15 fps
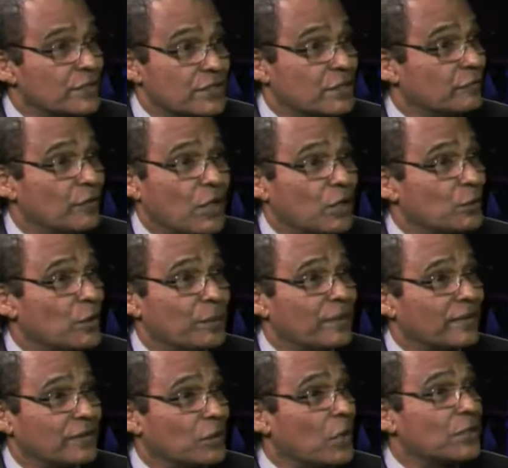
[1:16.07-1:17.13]
Ottawa with
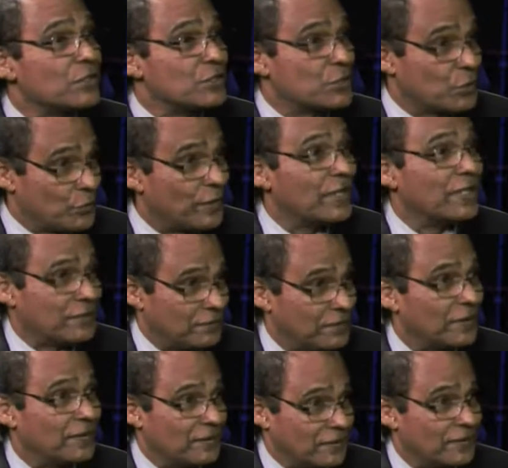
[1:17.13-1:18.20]
an honors degree
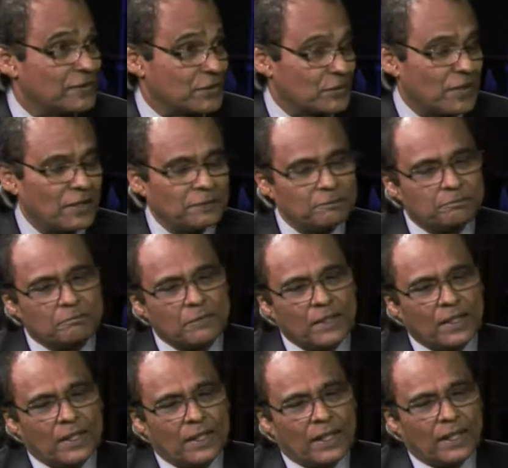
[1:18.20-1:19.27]
and so
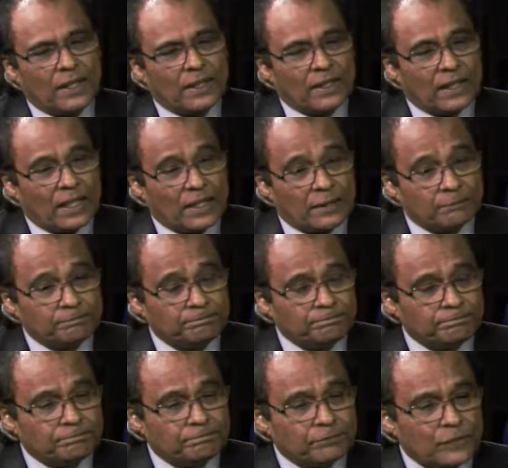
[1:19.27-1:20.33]
on.
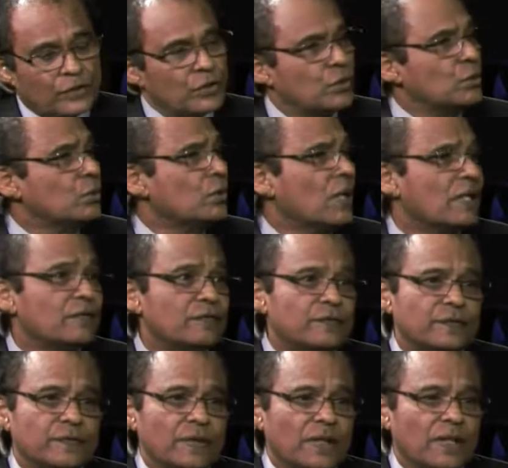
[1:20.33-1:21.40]
You have
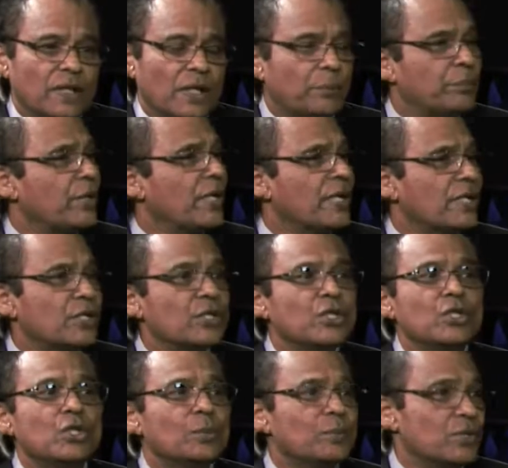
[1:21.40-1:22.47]
appeared
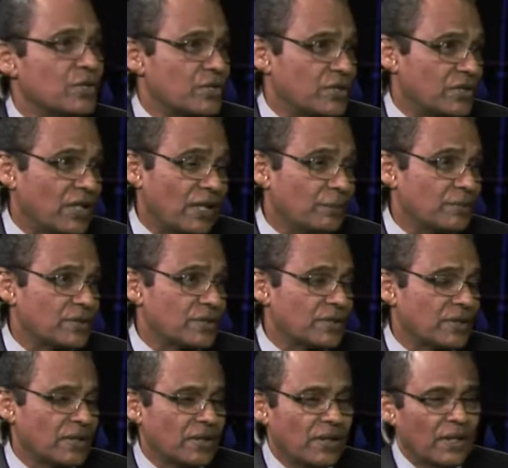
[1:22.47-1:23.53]
numerous times
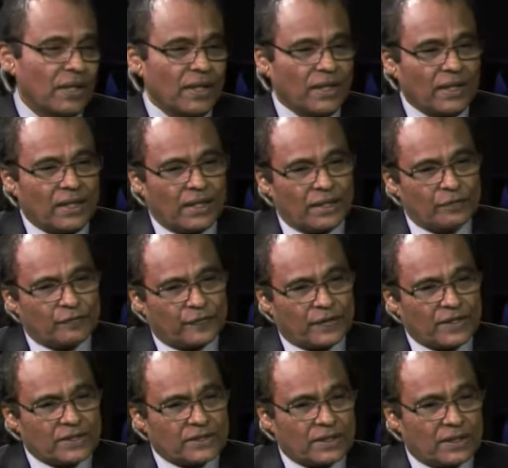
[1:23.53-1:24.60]
in
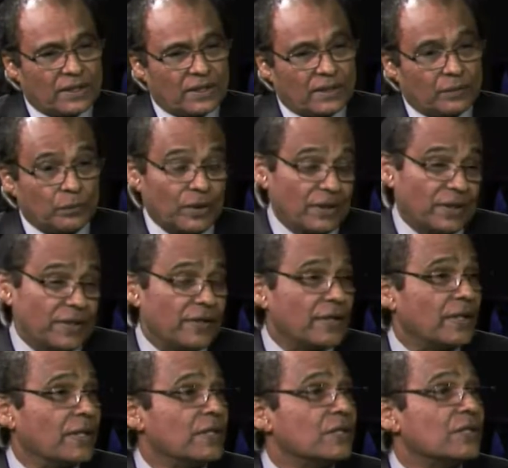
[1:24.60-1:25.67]
front, in the
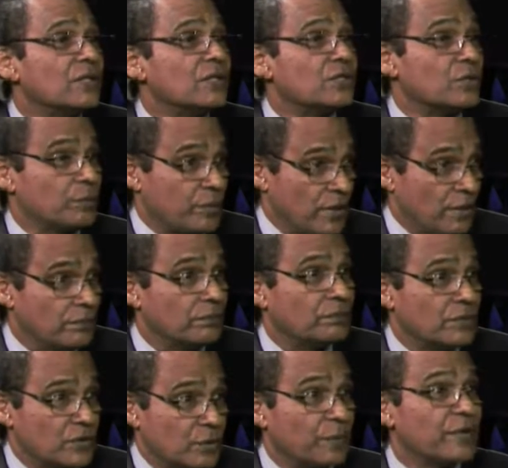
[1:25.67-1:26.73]

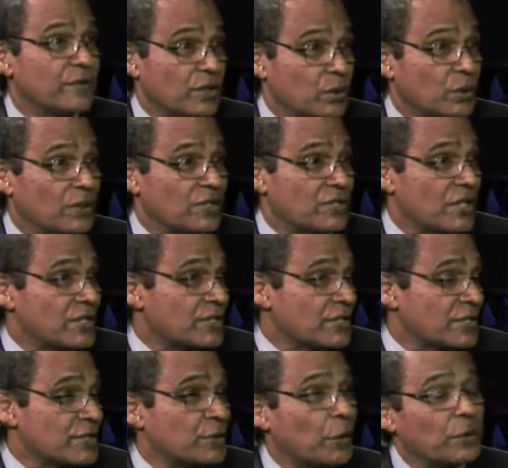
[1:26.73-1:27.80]
Superior Court of Justice,
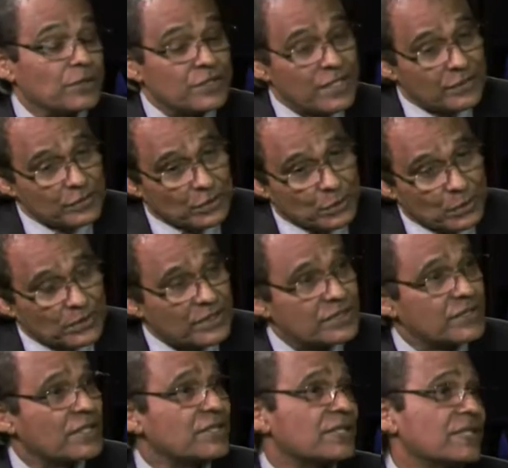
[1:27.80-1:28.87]
the Ontario Court of
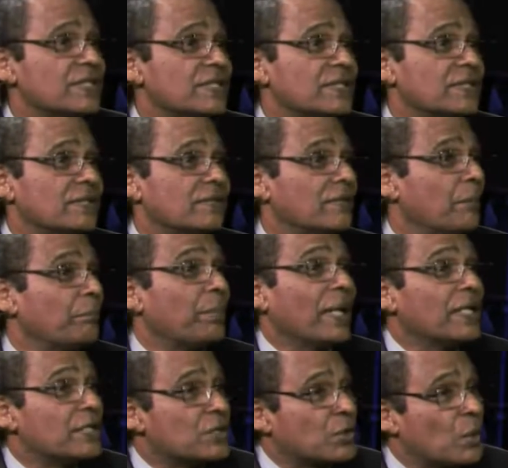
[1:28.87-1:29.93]
Justice, the
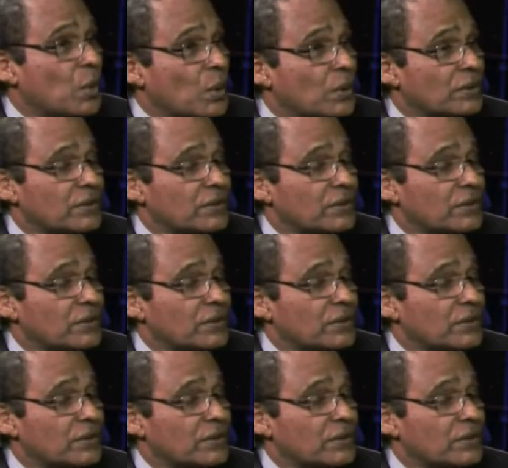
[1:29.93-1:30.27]
Appellate Court,